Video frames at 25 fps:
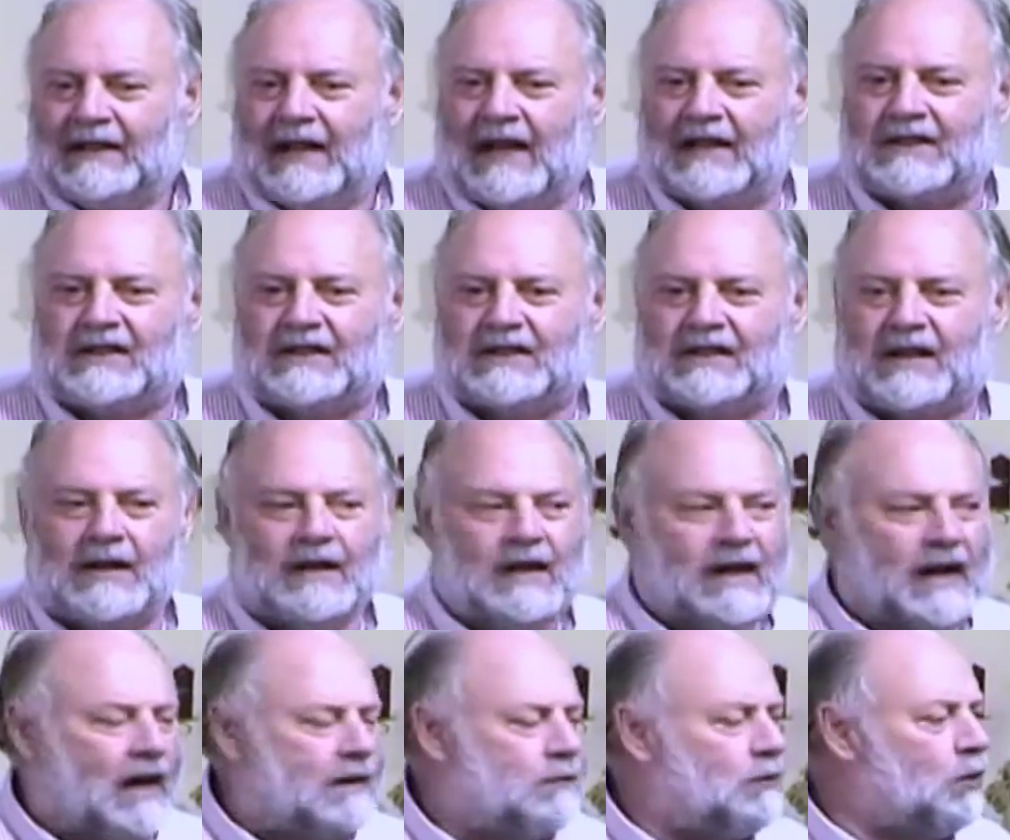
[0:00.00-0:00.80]
That's the
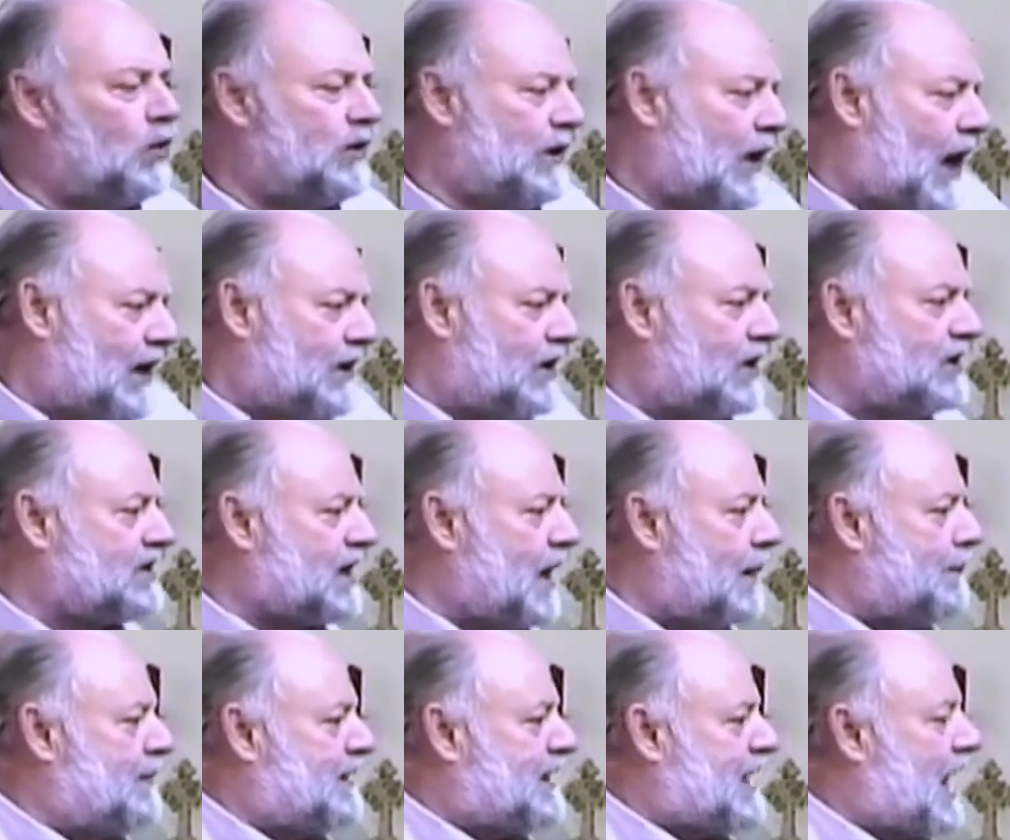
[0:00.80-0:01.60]
same. Hey, well, I could
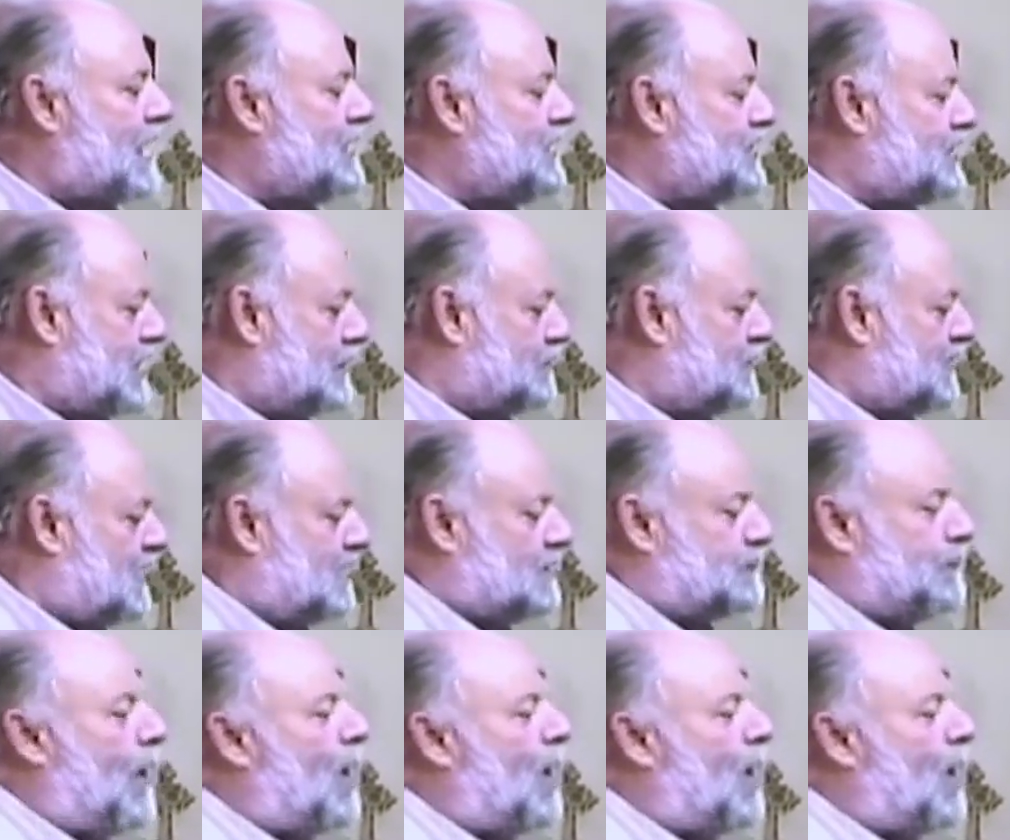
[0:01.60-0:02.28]
say potato chips because